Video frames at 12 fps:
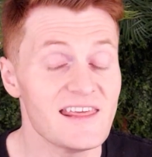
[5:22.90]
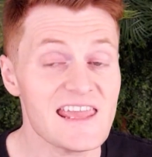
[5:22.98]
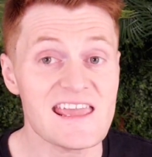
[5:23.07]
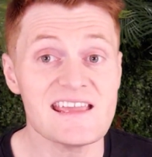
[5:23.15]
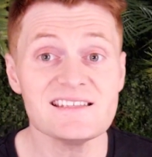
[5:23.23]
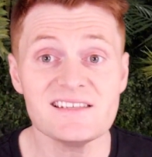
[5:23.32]

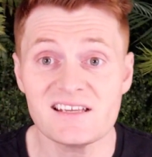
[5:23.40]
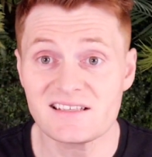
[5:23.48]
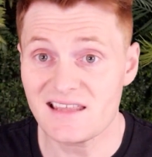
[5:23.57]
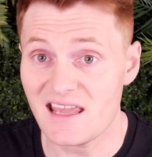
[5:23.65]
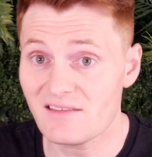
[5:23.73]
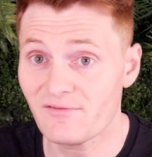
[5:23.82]

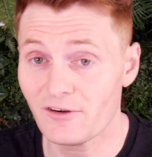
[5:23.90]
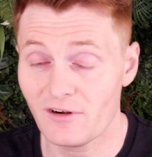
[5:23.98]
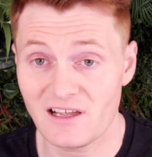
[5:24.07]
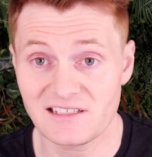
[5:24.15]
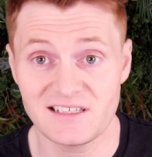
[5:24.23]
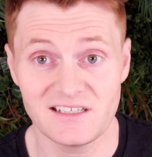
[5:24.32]
easiest thing for
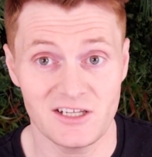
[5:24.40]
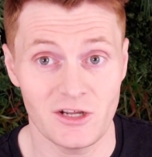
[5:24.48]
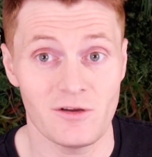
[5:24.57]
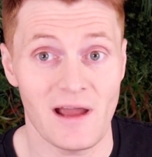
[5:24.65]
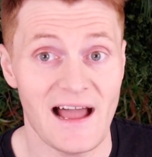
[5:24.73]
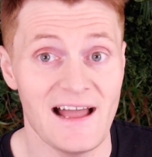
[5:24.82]
us to
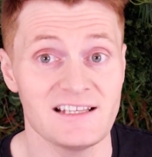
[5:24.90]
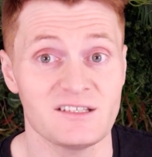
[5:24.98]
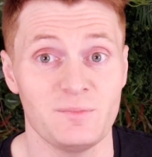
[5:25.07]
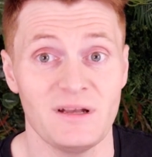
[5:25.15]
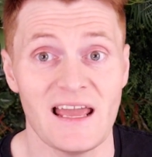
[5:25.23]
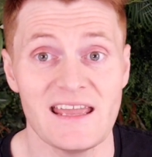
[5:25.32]
do as
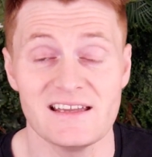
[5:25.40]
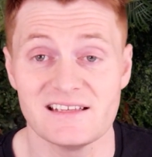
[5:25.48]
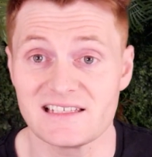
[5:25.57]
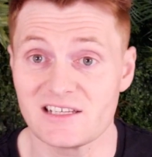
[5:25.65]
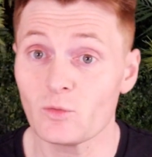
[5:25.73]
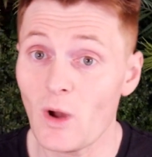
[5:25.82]

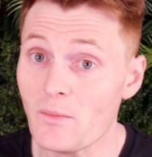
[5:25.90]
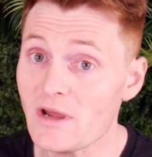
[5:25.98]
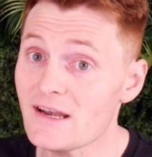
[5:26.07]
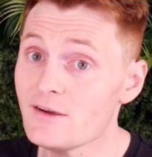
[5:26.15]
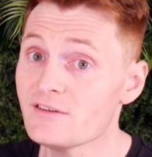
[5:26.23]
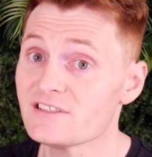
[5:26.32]
players is when
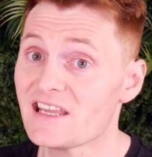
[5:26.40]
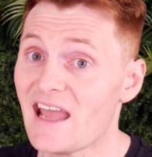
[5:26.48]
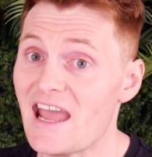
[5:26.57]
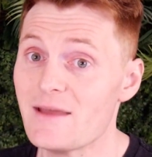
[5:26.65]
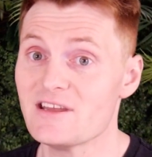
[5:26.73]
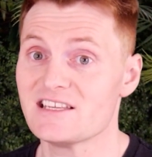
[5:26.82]
we lose a
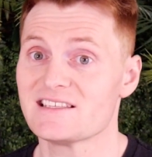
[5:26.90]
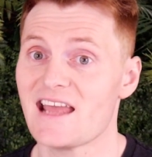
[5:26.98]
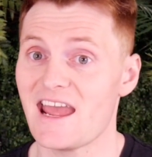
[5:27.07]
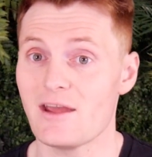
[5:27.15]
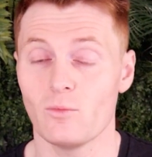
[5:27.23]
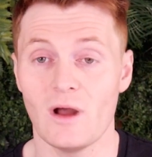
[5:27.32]
game is
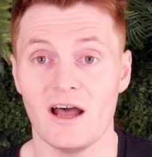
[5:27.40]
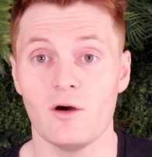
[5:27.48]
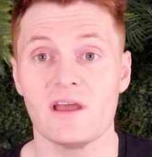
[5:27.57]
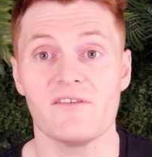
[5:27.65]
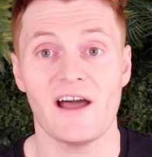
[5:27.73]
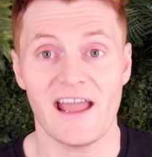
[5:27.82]
say,
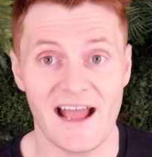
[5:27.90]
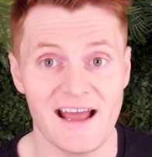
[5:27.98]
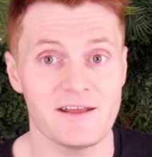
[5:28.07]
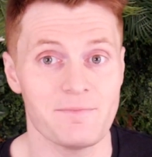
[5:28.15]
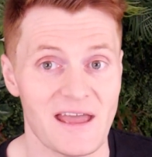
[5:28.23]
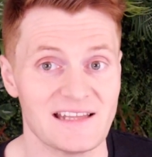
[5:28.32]
well, if I
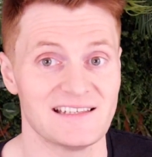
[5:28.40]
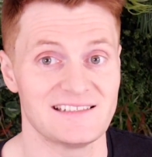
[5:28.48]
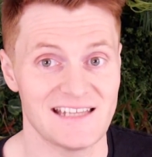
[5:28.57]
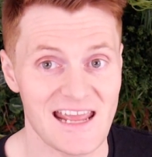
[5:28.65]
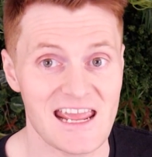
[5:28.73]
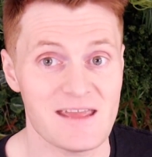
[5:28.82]
had a better
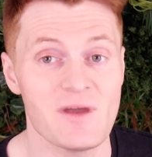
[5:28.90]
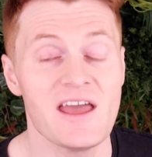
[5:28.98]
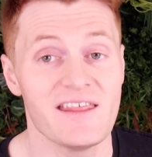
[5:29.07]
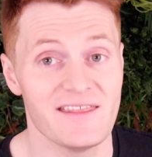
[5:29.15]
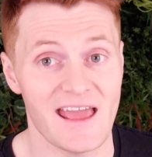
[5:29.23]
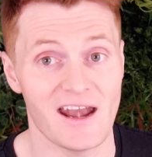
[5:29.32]

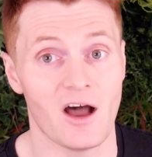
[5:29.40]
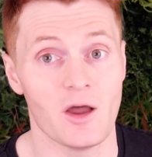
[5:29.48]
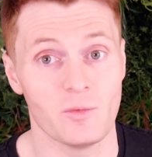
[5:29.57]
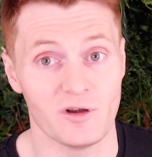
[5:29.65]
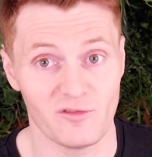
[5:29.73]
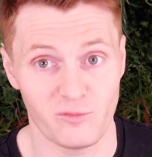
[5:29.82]
team, then I
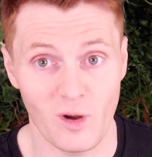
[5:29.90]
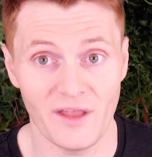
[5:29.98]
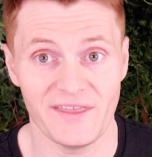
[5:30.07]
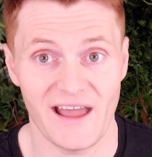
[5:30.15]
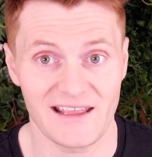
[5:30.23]
would have won that